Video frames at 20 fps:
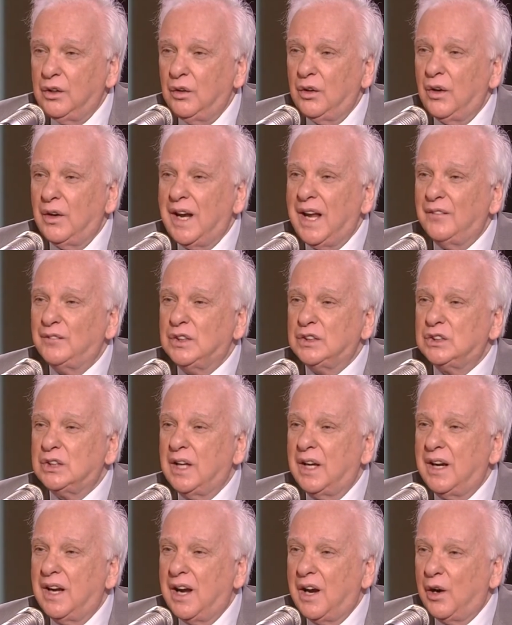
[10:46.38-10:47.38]
you don't have to
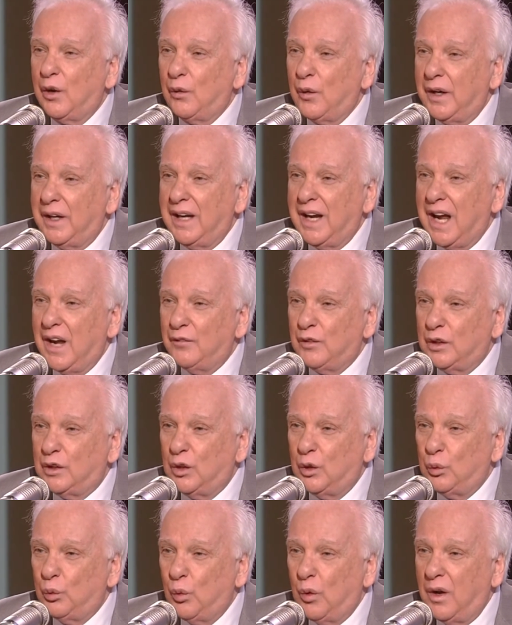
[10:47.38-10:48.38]
say, "I already have a
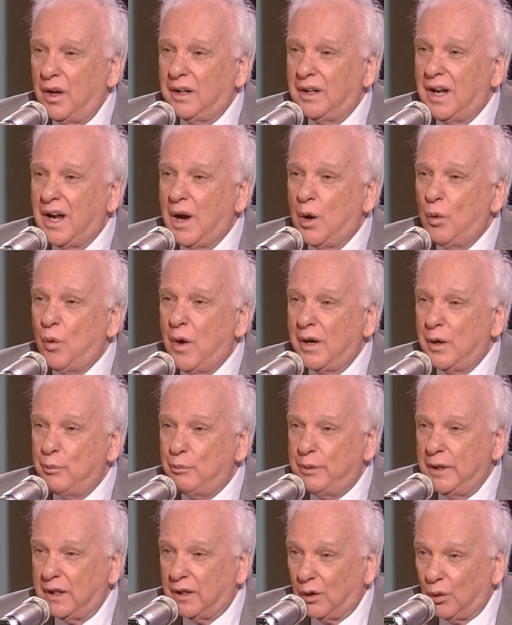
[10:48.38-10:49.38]
good one. I want
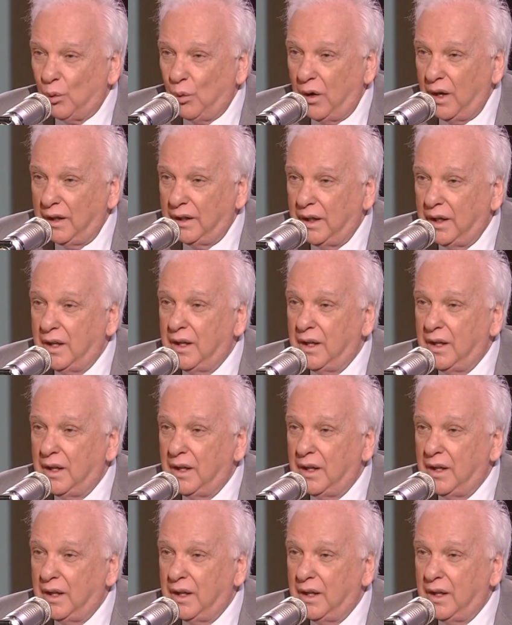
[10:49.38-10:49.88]
a bigger one."